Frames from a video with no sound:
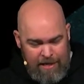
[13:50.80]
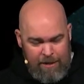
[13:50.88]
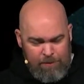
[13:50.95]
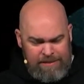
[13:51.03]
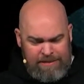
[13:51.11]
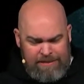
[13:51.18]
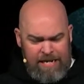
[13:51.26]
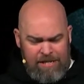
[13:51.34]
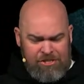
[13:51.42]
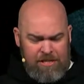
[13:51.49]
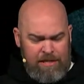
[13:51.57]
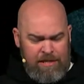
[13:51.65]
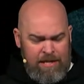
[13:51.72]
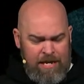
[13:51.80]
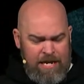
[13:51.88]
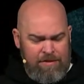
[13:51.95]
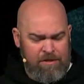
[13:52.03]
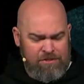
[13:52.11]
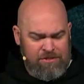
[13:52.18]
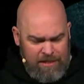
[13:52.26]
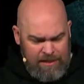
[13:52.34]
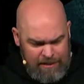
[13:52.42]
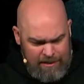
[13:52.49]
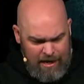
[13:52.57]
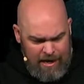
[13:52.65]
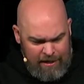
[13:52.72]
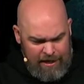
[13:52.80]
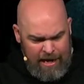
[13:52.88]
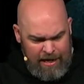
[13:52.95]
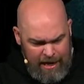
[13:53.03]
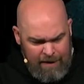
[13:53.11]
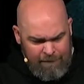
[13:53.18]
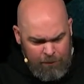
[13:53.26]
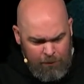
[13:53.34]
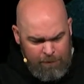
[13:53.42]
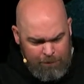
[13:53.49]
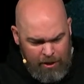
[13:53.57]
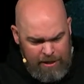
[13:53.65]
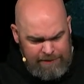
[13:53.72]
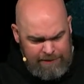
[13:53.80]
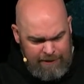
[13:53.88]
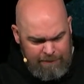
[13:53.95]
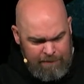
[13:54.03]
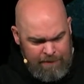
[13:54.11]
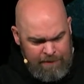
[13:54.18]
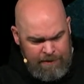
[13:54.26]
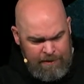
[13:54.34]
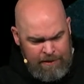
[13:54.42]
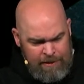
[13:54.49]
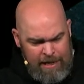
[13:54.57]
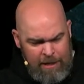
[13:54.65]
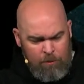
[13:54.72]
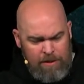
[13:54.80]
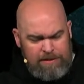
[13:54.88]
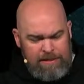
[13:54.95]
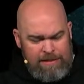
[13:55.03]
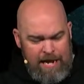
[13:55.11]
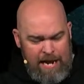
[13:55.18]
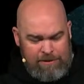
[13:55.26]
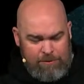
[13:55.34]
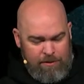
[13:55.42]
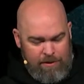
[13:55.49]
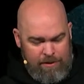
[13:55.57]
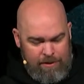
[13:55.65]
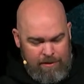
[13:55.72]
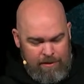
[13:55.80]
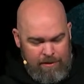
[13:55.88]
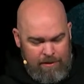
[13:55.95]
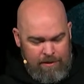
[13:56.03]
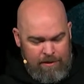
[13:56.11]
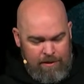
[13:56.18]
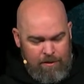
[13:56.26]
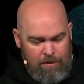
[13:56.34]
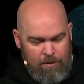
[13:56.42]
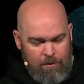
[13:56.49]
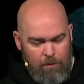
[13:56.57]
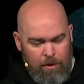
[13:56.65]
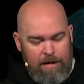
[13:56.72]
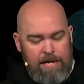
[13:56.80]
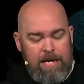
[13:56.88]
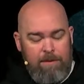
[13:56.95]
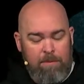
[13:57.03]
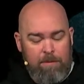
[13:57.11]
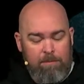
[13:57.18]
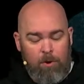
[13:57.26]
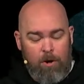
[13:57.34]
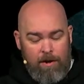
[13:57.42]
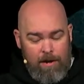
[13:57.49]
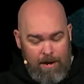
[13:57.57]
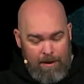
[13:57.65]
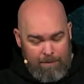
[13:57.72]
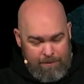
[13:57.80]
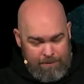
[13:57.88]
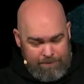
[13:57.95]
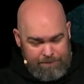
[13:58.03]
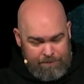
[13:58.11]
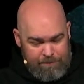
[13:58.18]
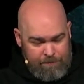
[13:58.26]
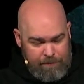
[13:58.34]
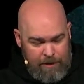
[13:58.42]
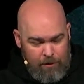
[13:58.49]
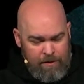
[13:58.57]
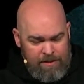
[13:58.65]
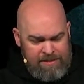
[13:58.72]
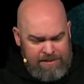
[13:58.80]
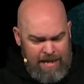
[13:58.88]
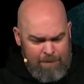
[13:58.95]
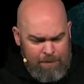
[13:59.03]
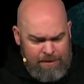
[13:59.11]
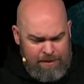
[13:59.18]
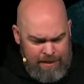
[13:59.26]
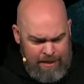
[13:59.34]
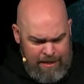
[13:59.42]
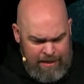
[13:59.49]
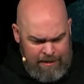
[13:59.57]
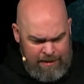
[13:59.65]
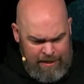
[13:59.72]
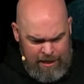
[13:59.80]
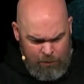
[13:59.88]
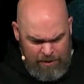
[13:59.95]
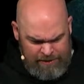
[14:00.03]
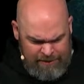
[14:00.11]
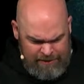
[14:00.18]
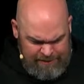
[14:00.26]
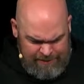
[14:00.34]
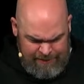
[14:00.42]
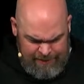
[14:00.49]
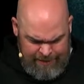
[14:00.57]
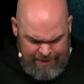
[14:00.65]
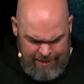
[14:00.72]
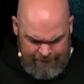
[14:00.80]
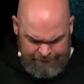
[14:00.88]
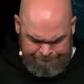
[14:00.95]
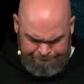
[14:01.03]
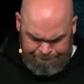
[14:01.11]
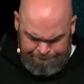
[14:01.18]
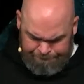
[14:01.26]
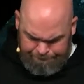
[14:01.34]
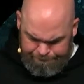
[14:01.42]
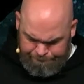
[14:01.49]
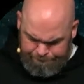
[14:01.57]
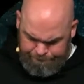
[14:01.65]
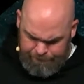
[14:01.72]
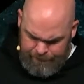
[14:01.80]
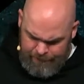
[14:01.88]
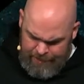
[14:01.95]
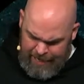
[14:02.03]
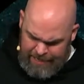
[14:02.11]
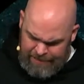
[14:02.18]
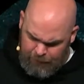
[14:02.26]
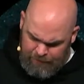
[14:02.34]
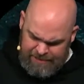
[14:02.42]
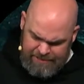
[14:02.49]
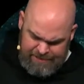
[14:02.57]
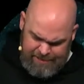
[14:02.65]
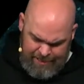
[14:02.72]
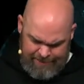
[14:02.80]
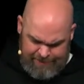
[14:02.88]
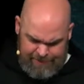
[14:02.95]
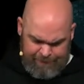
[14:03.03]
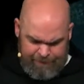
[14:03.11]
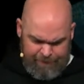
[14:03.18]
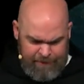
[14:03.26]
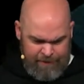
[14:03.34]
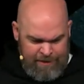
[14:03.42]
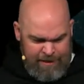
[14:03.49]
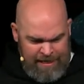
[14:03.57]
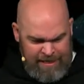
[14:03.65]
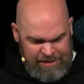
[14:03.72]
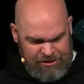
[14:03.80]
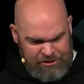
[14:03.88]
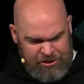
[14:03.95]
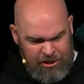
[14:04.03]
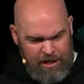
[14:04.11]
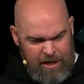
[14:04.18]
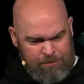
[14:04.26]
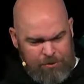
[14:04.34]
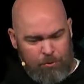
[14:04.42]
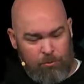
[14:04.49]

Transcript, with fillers: He was teaching in their synagogue, and everyone praised him. He went to Nazareth, where he had been brought up, and on the Sabbath day, he went to the synagogue, as was his custom. He stood up to